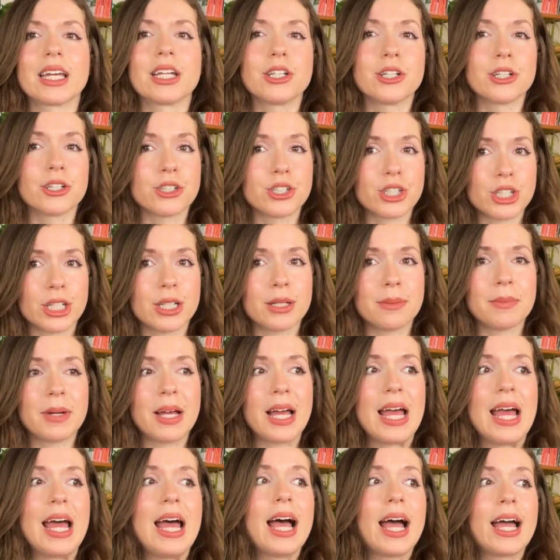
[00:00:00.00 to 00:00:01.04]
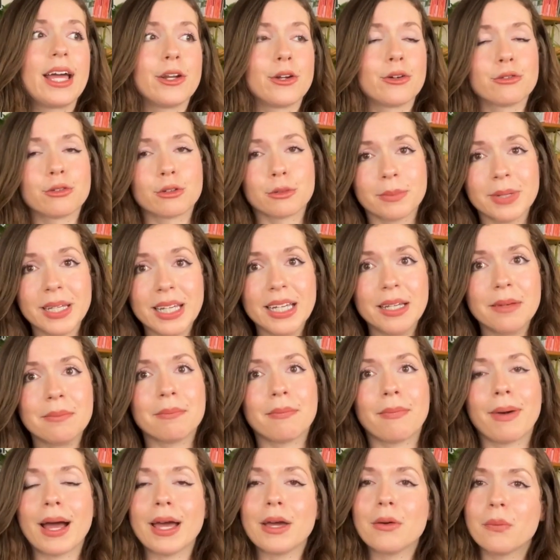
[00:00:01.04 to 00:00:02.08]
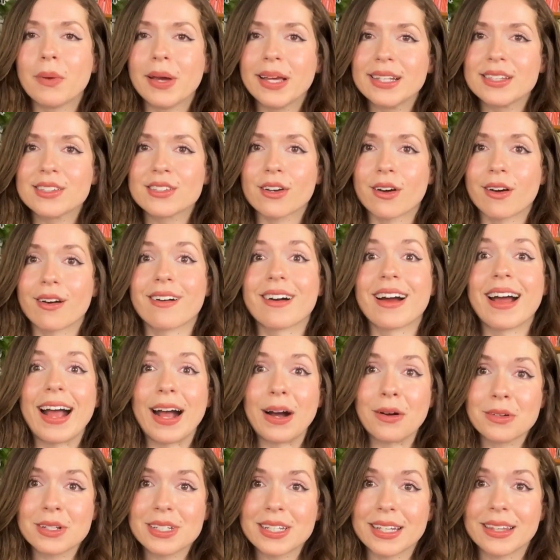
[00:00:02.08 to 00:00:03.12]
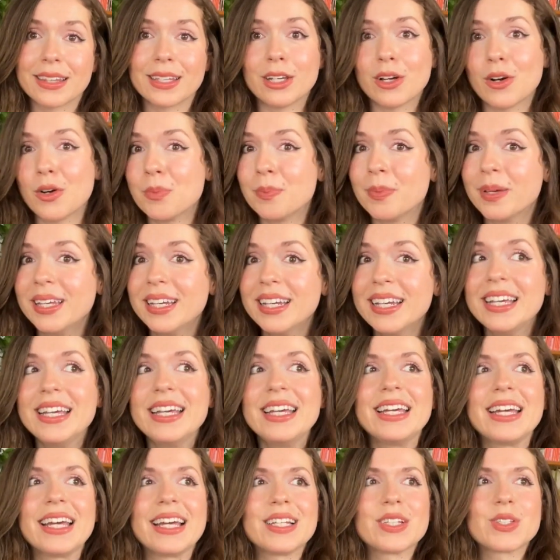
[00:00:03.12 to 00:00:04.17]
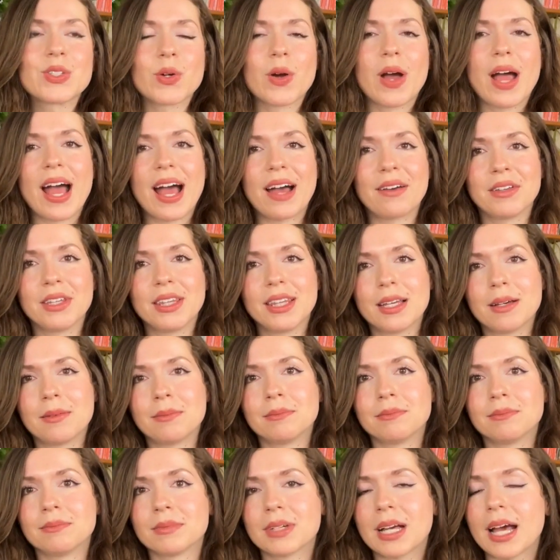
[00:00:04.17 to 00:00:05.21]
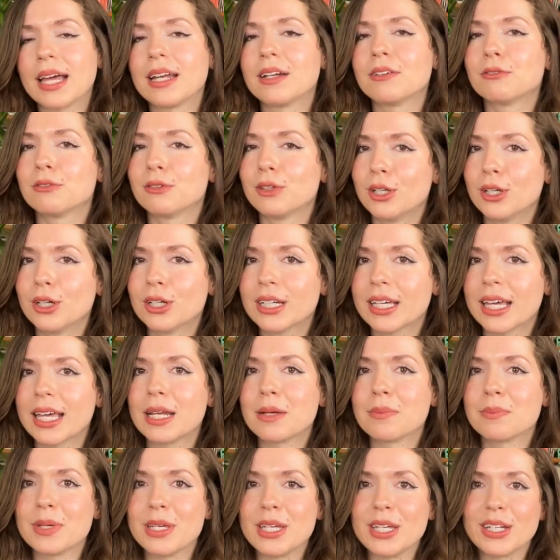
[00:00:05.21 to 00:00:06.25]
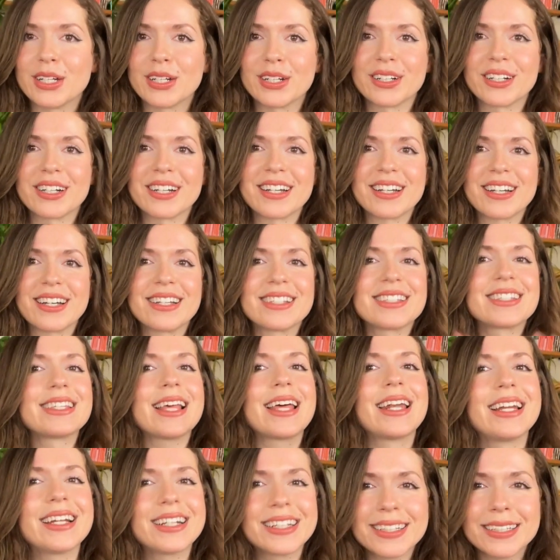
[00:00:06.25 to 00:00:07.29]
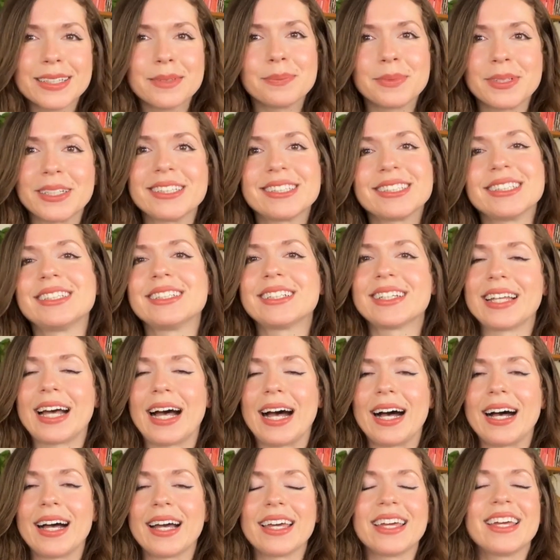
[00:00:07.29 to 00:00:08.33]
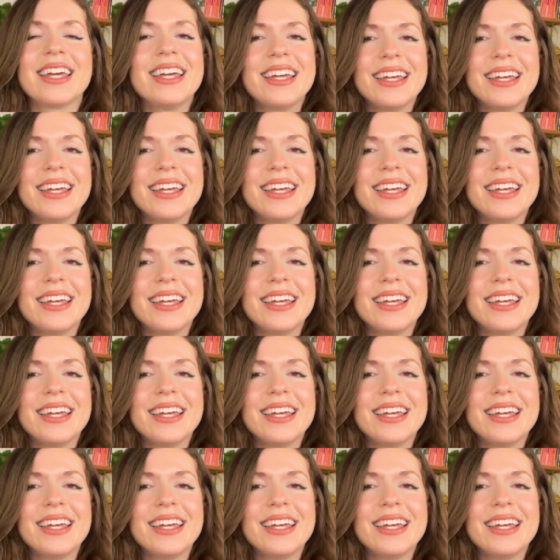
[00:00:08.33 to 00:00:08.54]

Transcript: in your gym. I know for me, my weights are out in the open, and so having them kind of look and appear aesthetically pleasing to the eye